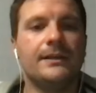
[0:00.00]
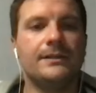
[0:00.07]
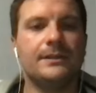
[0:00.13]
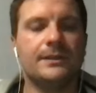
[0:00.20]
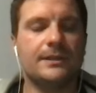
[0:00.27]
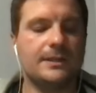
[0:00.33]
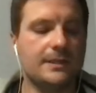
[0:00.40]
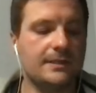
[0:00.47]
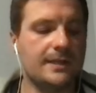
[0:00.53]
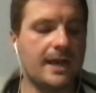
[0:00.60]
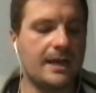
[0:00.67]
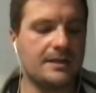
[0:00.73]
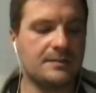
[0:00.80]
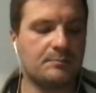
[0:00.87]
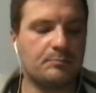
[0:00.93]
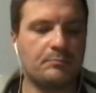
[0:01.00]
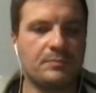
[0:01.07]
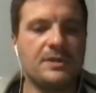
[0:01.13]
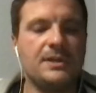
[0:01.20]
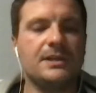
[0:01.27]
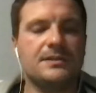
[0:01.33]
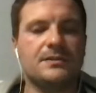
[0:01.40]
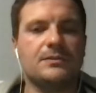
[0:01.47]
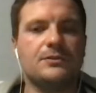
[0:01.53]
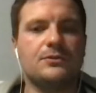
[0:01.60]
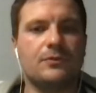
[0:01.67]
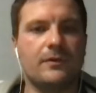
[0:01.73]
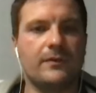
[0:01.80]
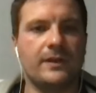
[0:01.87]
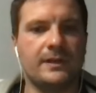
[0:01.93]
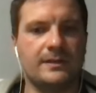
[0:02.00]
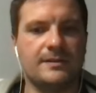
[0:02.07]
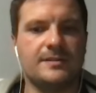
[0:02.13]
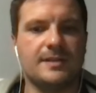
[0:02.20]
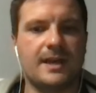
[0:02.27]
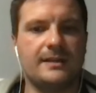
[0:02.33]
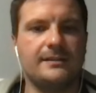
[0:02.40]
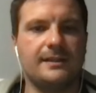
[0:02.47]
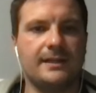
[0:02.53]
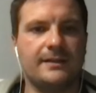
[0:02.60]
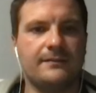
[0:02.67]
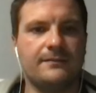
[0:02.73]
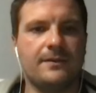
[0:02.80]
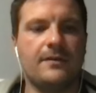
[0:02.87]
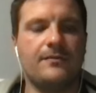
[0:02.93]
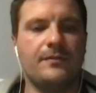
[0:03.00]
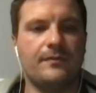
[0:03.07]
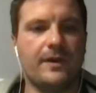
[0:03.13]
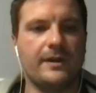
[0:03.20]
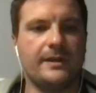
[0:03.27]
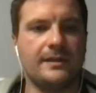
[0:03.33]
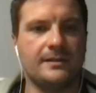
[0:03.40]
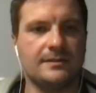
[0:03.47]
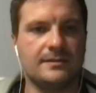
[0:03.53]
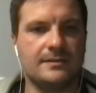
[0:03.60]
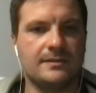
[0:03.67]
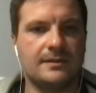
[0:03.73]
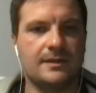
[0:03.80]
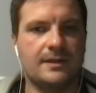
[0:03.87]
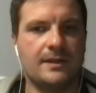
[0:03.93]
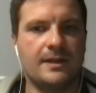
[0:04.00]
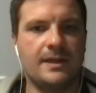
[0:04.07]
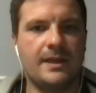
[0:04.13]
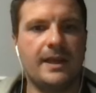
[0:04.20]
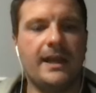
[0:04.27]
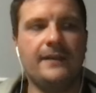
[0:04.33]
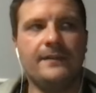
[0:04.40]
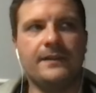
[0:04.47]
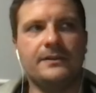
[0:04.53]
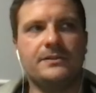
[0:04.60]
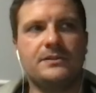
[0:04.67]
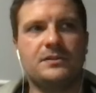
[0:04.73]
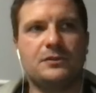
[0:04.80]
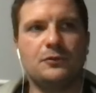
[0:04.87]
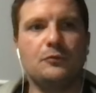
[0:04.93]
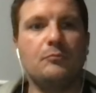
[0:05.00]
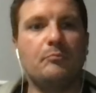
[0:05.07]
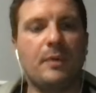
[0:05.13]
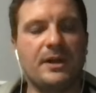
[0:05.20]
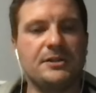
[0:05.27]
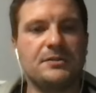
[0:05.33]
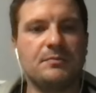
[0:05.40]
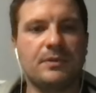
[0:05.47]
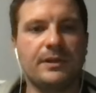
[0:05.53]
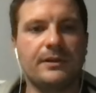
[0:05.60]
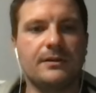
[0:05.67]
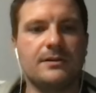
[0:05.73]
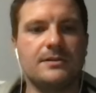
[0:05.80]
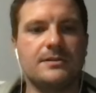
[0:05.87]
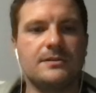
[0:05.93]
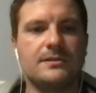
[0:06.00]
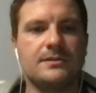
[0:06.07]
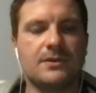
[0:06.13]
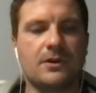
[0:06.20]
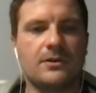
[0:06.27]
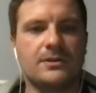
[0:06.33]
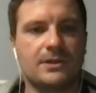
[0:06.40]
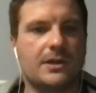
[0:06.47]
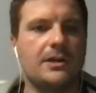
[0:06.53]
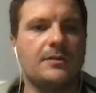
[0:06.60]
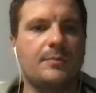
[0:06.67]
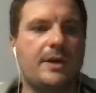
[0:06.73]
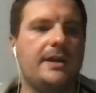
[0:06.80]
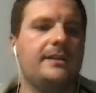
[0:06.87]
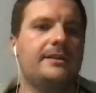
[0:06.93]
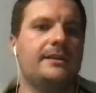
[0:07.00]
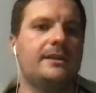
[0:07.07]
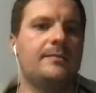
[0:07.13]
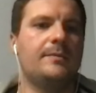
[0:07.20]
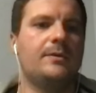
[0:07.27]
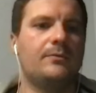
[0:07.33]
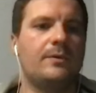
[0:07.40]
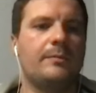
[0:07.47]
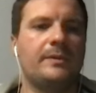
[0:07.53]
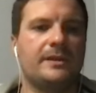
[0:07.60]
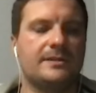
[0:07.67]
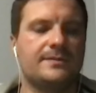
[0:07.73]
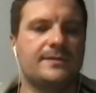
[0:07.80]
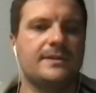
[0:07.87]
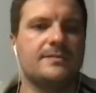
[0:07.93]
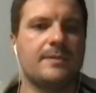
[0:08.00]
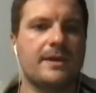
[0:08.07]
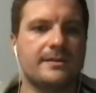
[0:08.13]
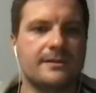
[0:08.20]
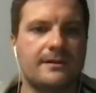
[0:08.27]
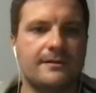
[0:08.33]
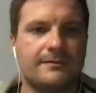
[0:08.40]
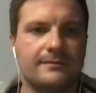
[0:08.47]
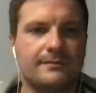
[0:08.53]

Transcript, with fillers: He got he gets driven into the sideline of the Vikings and then two bench players start dogpiling him and ripping his face mask off.